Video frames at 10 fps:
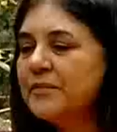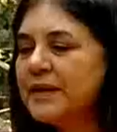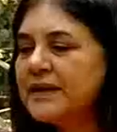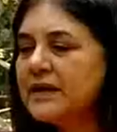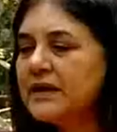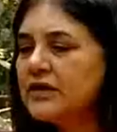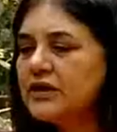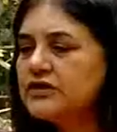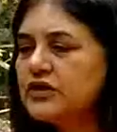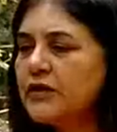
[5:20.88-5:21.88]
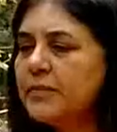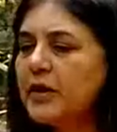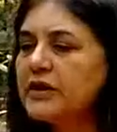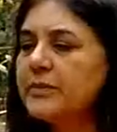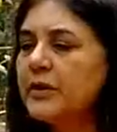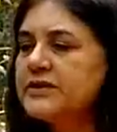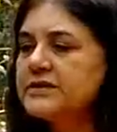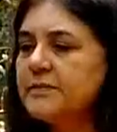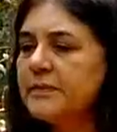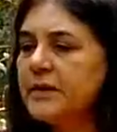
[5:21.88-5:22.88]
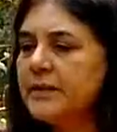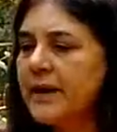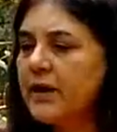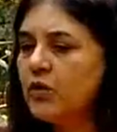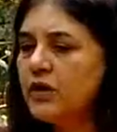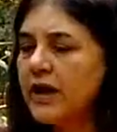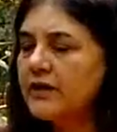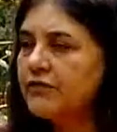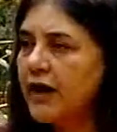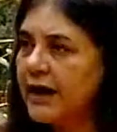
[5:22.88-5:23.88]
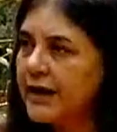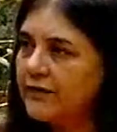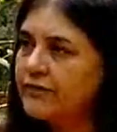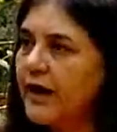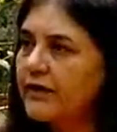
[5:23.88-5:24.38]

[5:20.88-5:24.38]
but there's not the hmm. point. The point is, in my whole life, I have